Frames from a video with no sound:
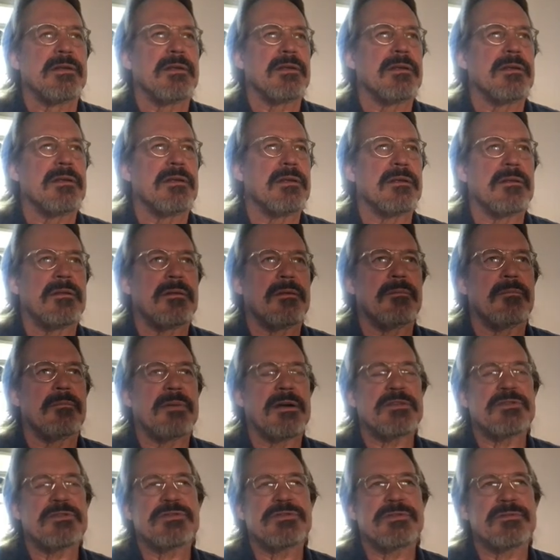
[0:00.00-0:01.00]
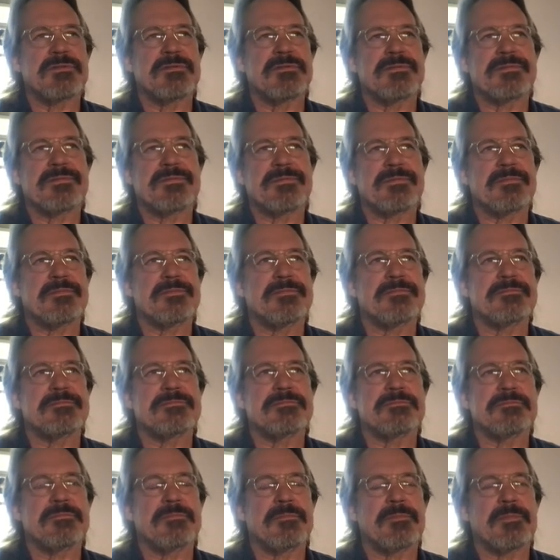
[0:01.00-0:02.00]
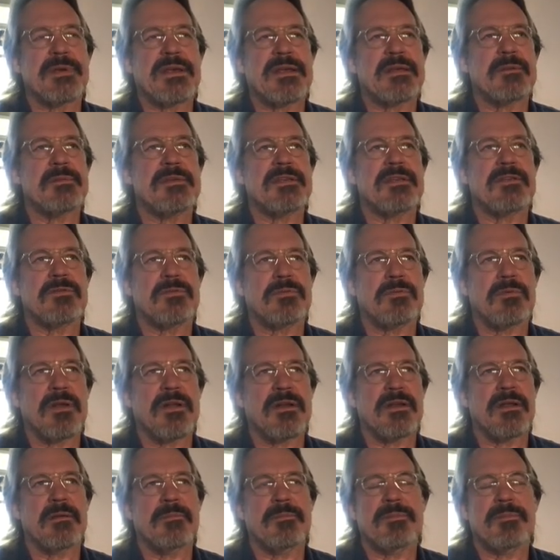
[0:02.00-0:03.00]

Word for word: a uh, bunch of pygmies running,